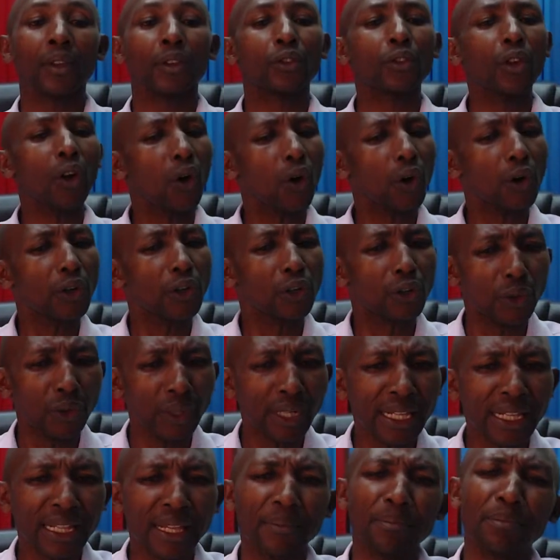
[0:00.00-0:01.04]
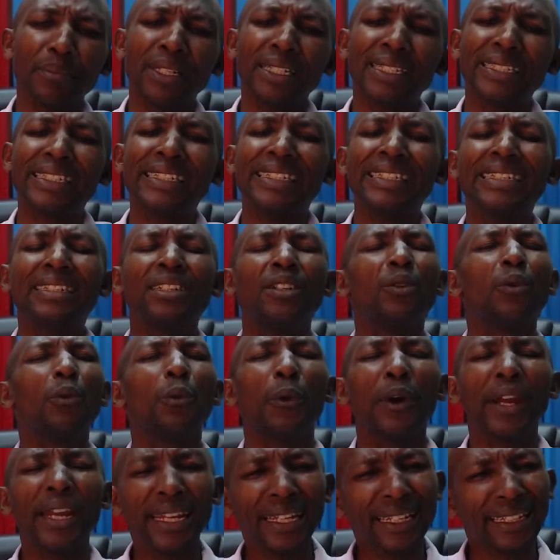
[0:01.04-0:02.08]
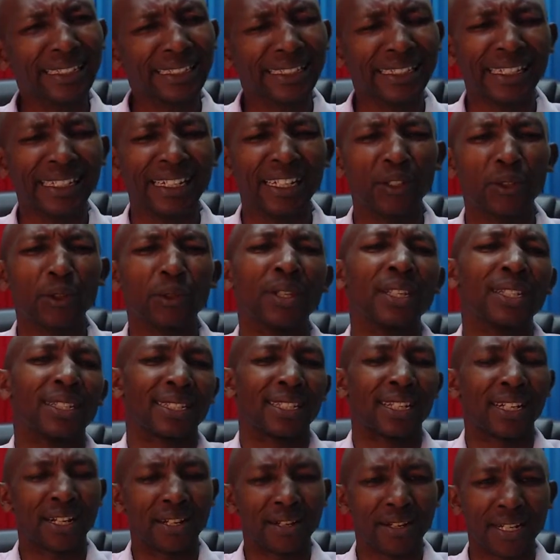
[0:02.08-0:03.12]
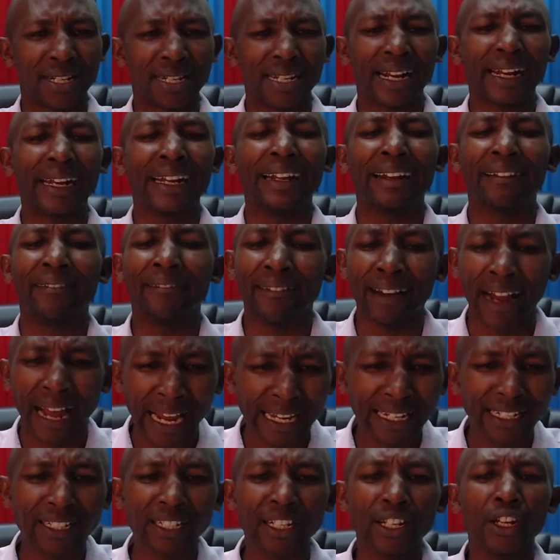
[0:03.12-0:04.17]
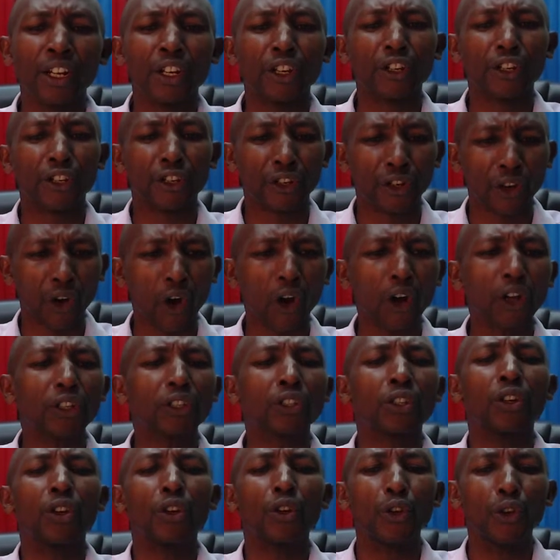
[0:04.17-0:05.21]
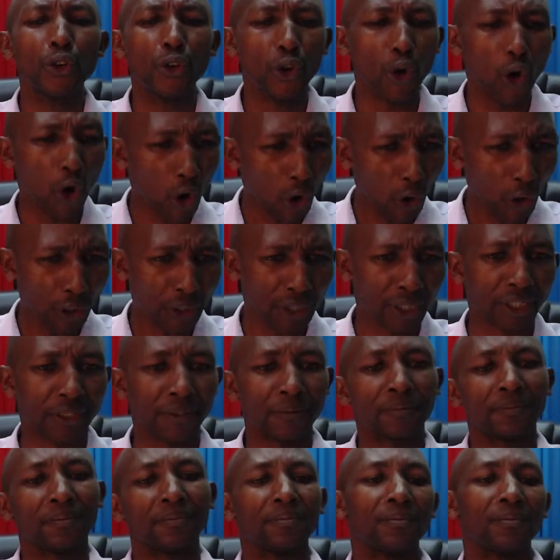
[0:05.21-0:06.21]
So during the meeting, we say to the secretary, write short notes